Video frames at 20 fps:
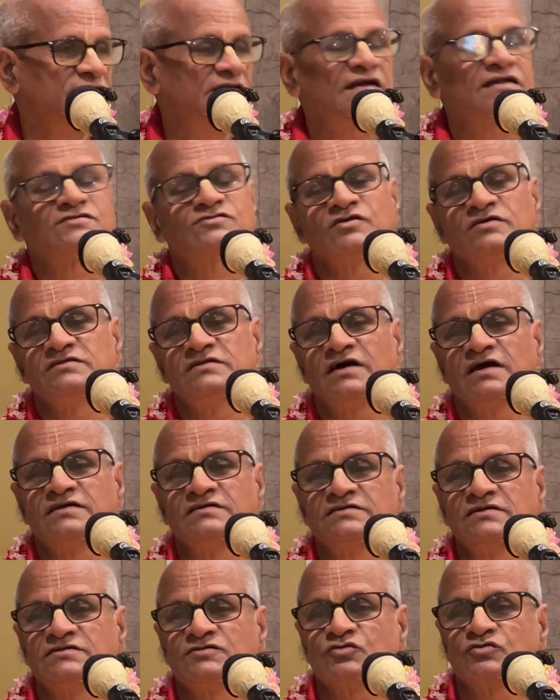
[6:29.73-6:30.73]
That's why
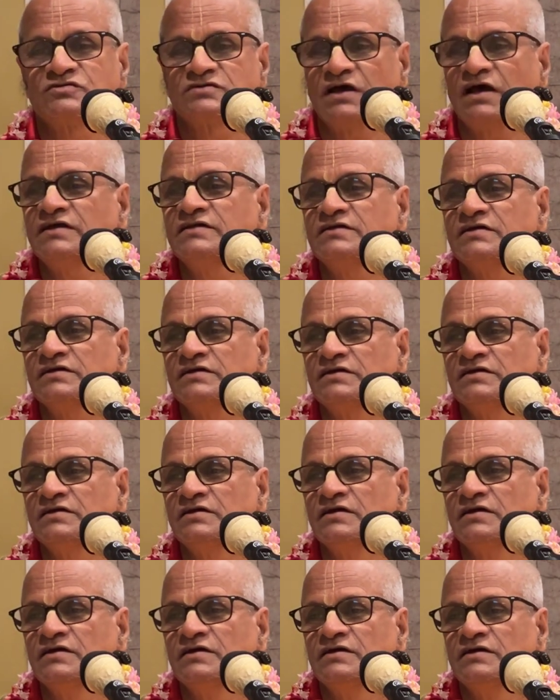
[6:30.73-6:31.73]
there is a society
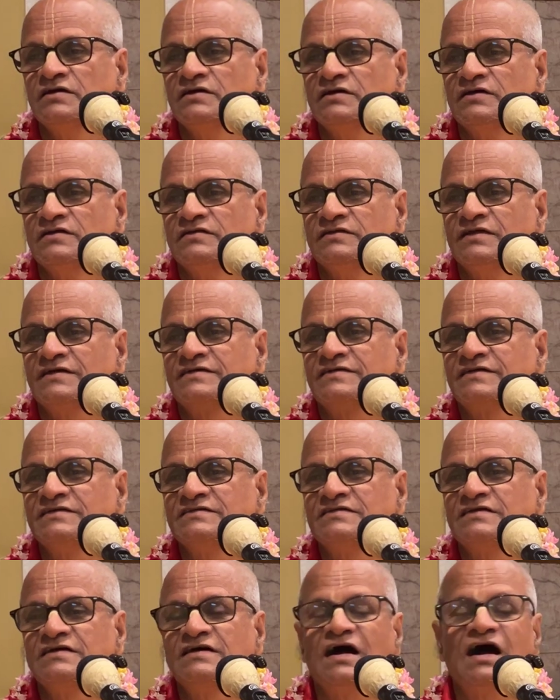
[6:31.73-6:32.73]
that
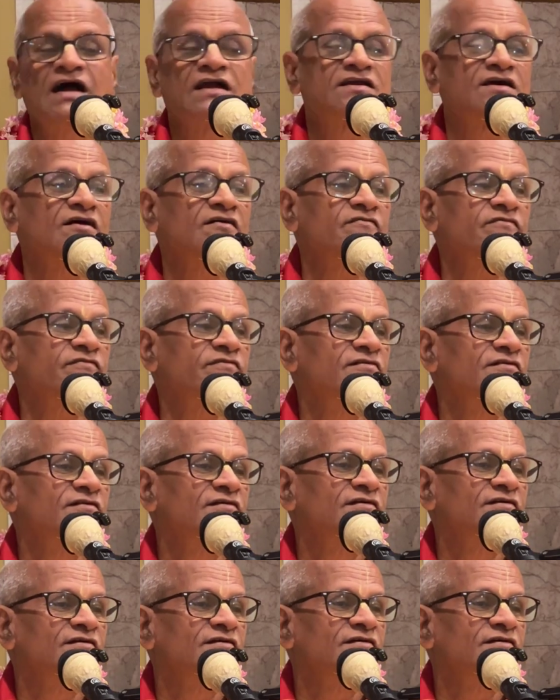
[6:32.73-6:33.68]
teaching art of